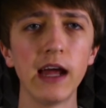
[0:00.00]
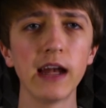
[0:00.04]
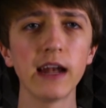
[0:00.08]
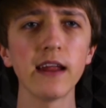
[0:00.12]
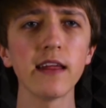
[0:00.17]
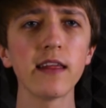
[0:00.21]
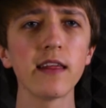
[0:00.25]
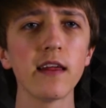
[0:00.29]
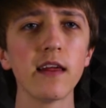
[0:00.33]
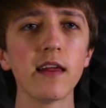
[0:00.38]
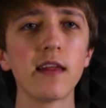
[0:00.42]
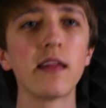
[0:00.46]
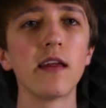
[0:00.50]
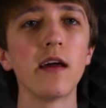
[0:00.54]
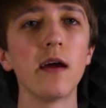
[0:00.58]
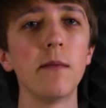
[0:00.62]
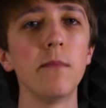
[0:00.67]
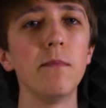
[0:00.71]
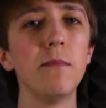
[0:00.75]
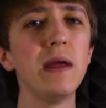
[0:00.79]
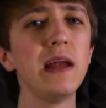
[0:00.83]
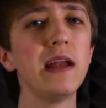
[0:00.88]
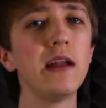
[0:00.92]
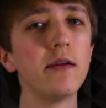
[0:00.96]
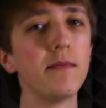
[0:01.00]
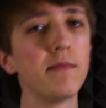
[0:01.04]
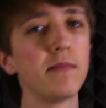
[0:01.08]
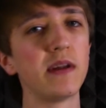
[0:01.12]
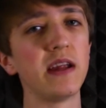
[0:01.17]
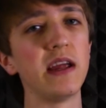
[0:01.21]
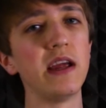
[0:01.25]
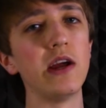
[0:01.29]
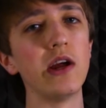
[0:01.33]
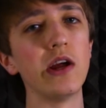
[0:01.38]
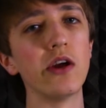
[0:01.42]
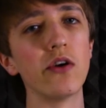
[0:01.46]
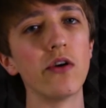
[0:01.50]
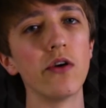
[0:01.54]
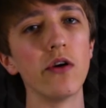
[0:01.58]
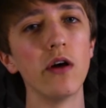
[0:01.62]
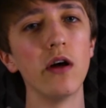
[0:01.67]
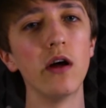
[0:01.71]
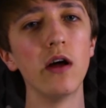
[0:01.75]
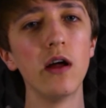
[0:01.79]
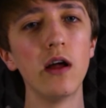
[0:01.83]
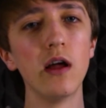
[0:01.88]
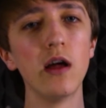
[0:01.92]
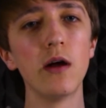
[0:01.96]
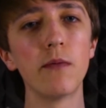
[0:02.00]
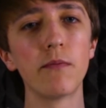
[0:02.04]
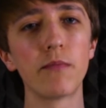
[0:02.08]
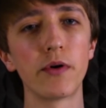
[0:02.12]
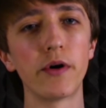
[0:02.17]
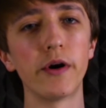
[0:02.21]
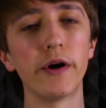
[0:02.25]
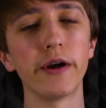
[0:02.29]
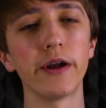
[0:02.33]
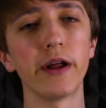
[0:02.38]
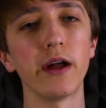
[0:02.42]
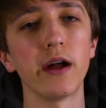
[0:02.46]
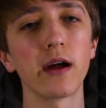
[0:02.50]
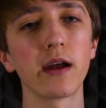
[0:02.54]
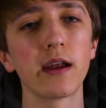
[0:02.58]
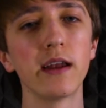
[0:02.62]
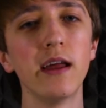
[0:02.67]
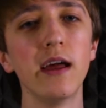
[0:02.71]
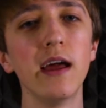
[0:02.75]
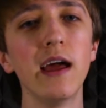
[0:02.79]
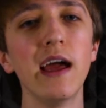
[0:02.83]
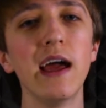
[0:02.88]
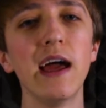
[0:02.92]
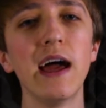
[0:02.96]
This is a medium tier product